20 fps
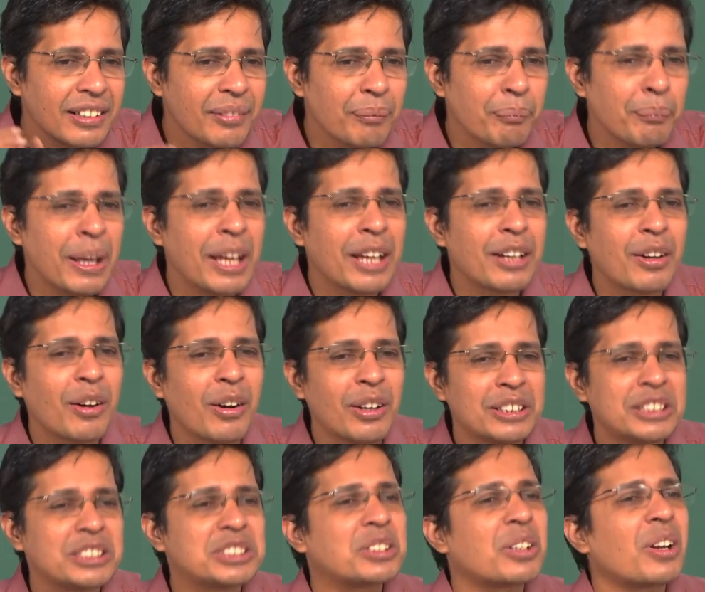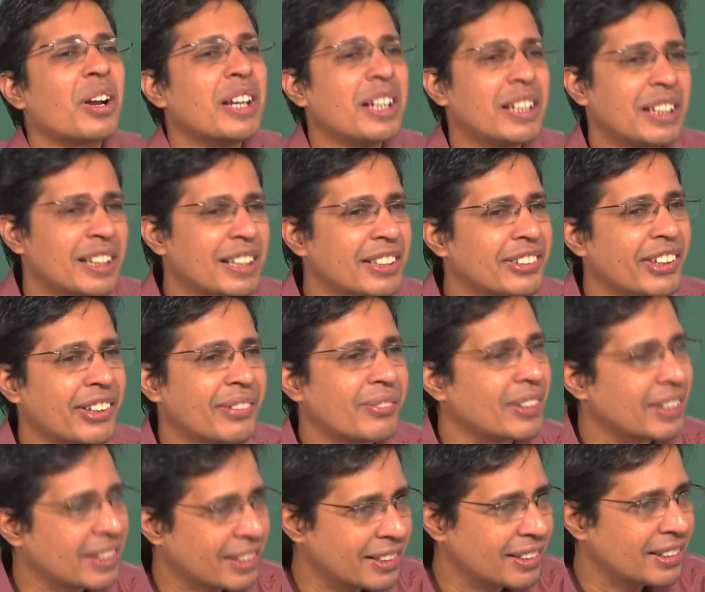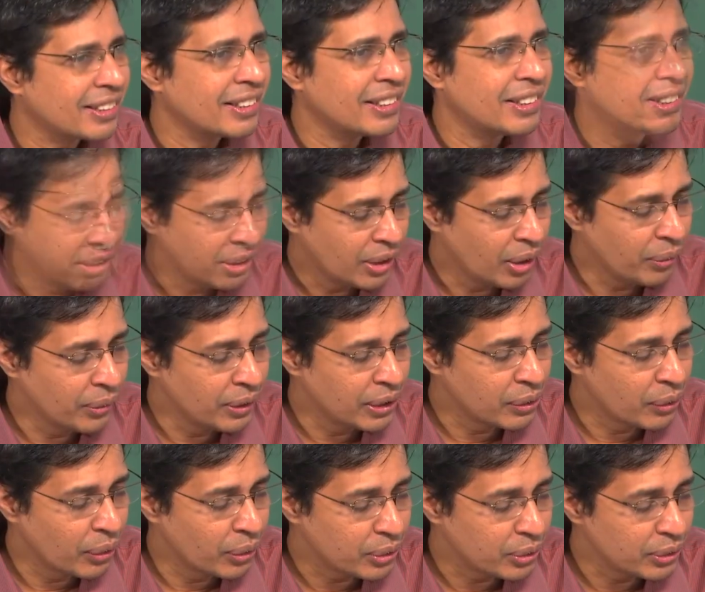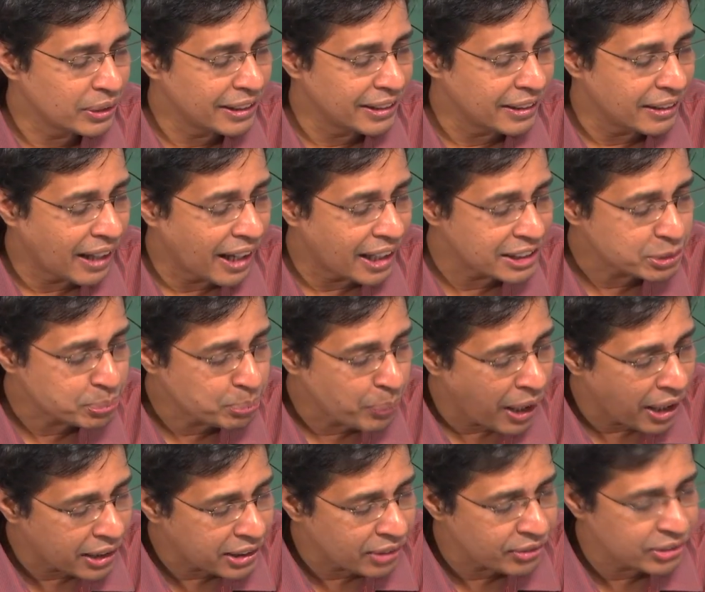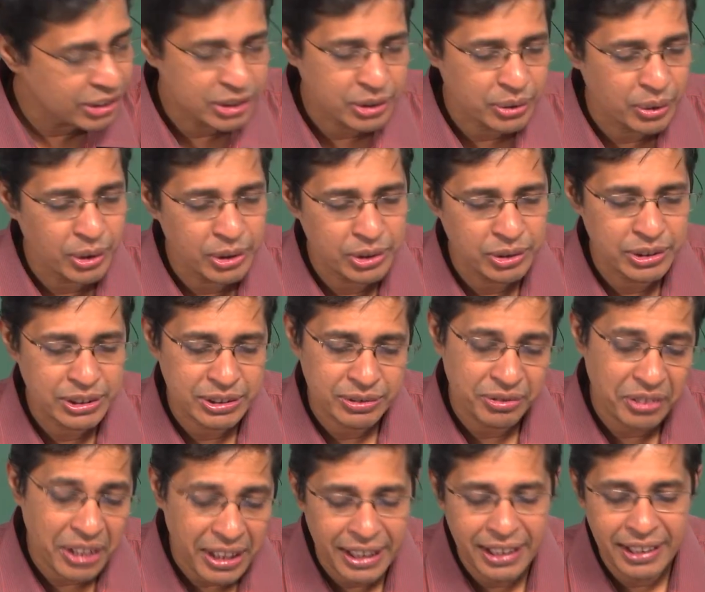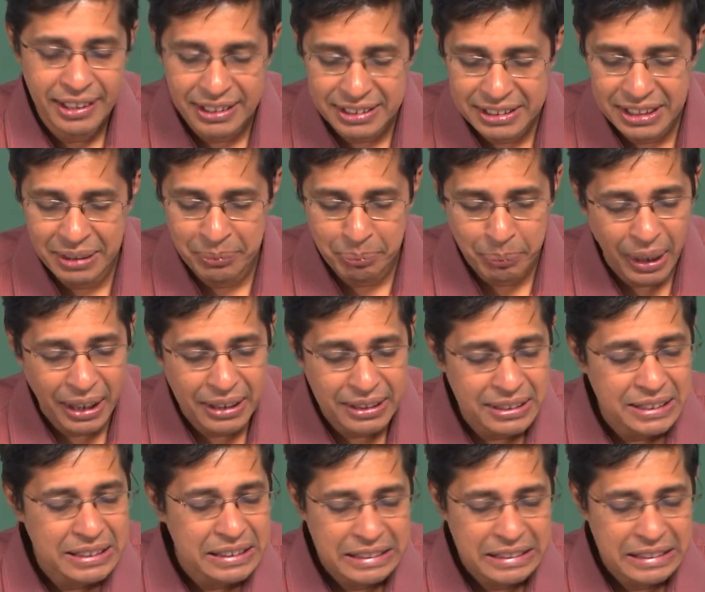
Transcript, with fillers: make or destroy a server. Now, we will go to the last part of this course which is very interesting part.